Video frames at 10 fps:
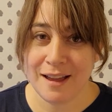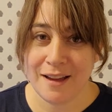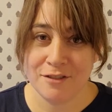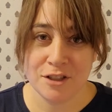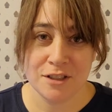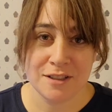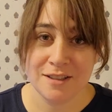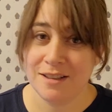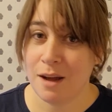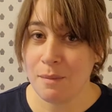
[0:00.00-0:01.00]
have just
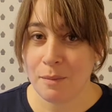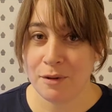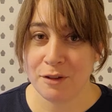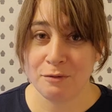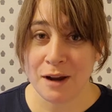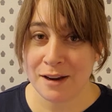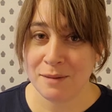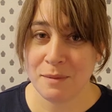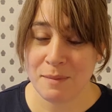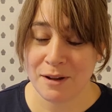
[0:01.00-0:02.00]
come up with a
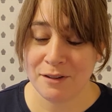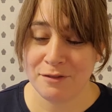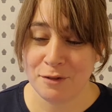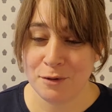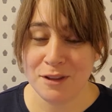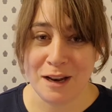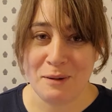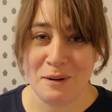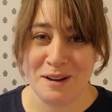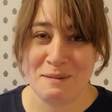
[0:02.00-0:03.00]
random amount of food that I
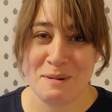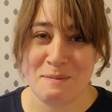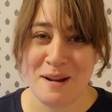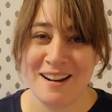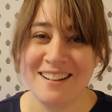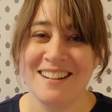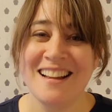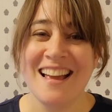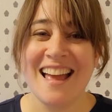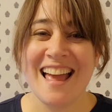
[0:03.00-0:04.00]
want to prepare,
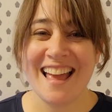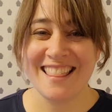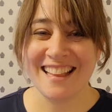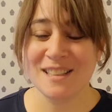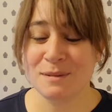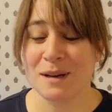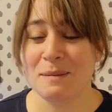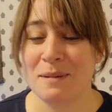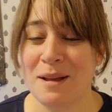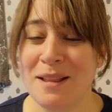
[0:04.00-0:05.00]
and that's what
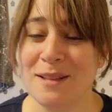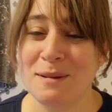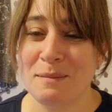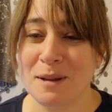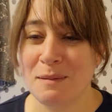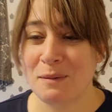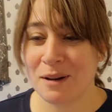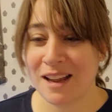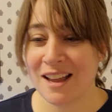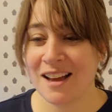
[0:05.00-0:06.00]
I'm going to be
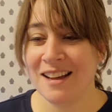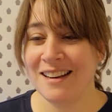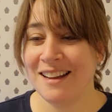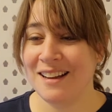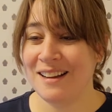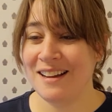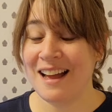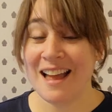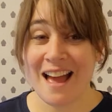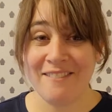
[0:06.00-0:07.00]
working on.
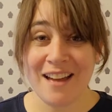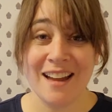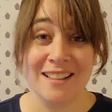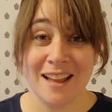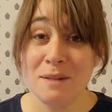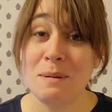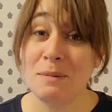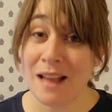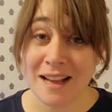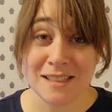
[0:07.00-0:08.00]
I have had a lot of
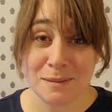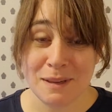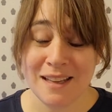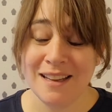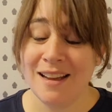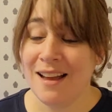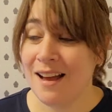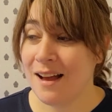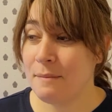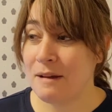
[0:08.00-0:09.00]
people ask me.
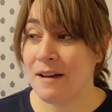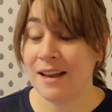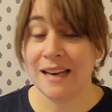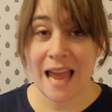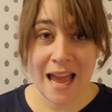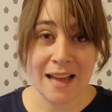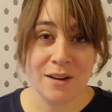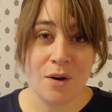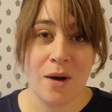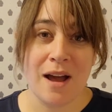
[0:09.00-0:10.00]
I've had an
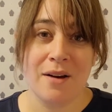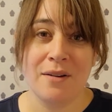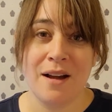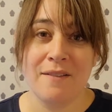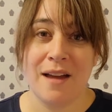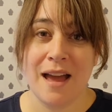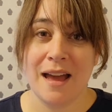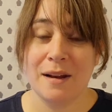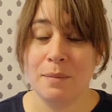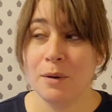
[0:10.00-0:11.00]
ad go out. I've
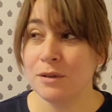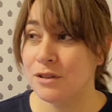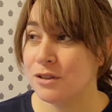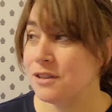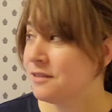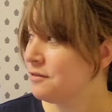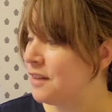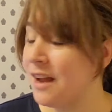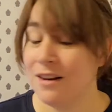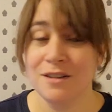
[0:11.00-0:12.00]
had posters and
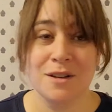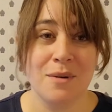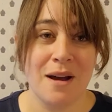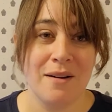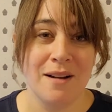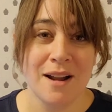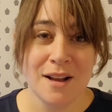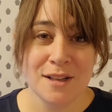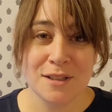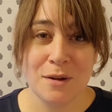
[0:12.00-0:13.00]
flyers go out.
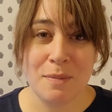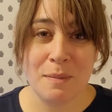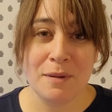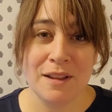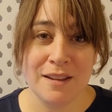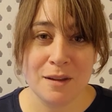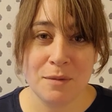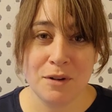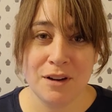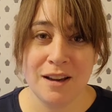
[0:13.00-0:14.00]
So people in the
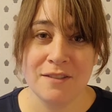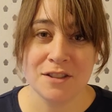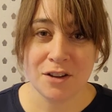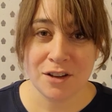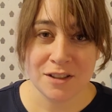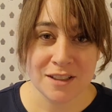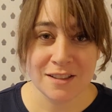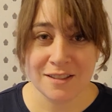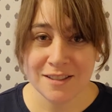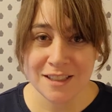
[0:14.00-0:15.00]
community have started
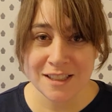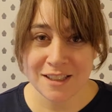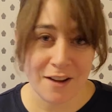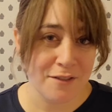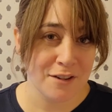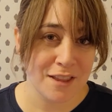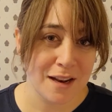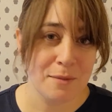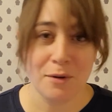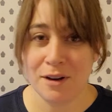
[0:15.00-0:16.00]
to discover that
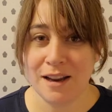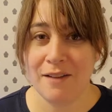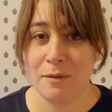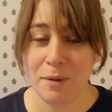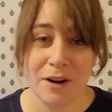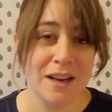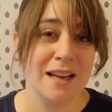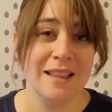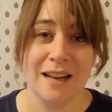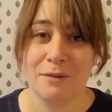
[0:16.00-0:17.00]
I'm going to have a
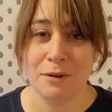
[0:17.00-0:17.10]
party, that I